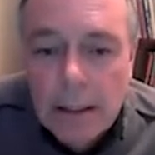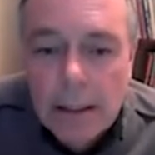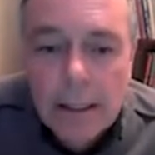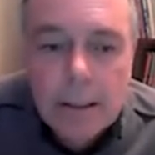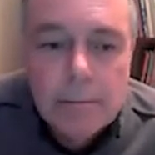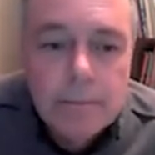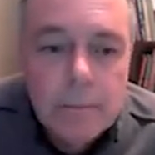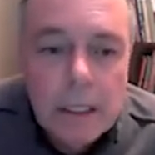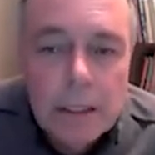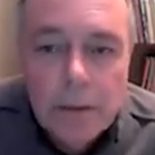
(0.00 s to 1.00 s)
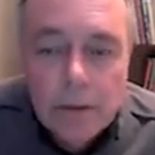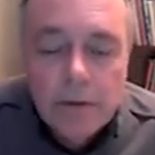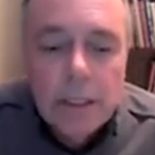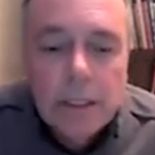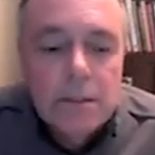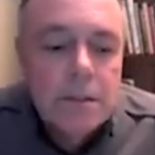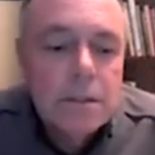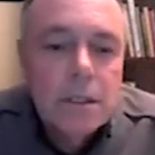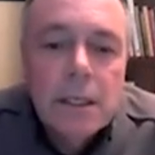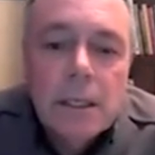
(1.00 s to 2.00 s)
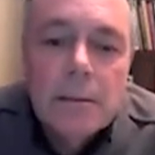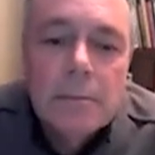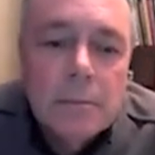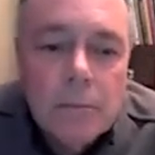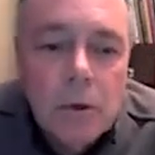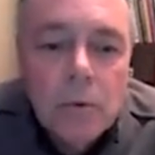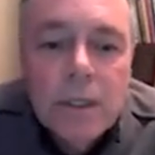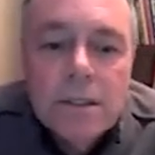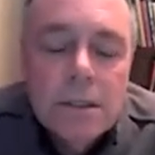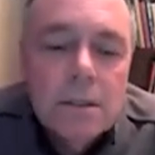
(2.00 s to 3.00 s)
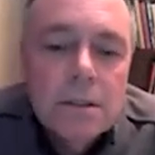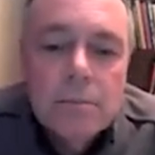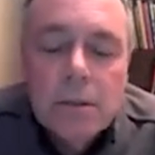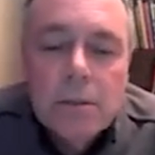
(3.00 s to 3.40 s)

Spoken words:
Another thing is more recent, probably the